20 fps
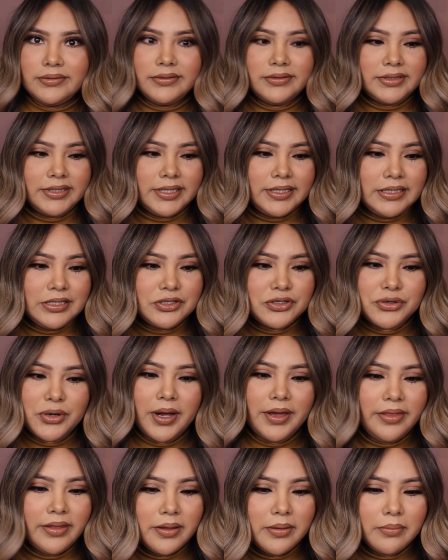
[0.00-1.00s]
didn't
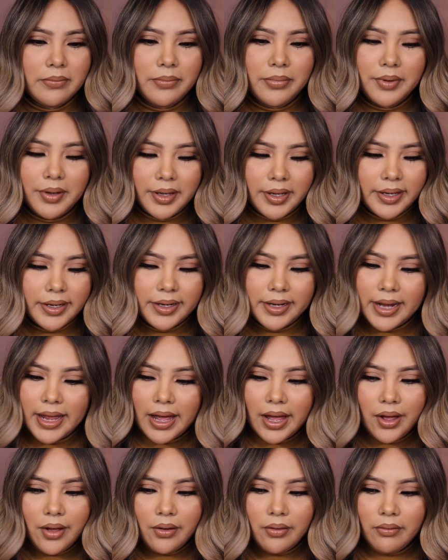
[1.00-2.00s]
try them, but
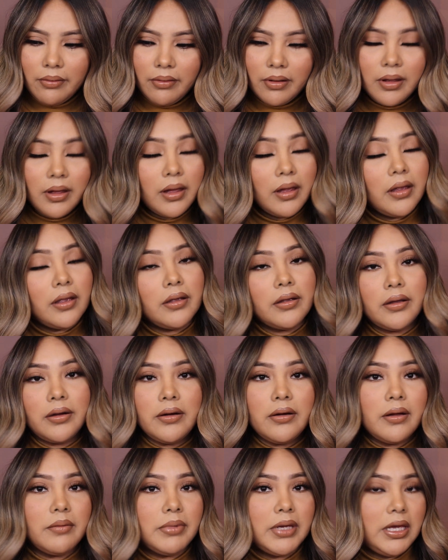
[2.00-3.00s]
now,
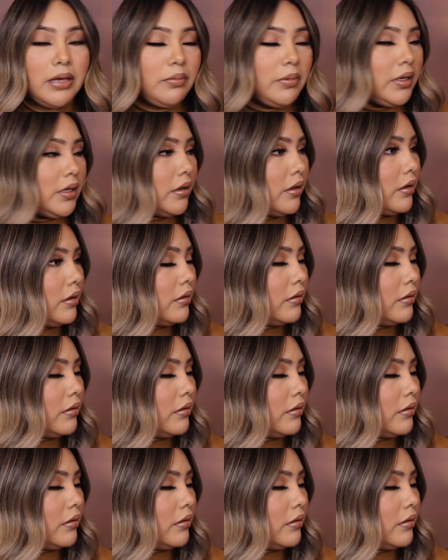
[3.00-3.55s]
girl, I'm keeping,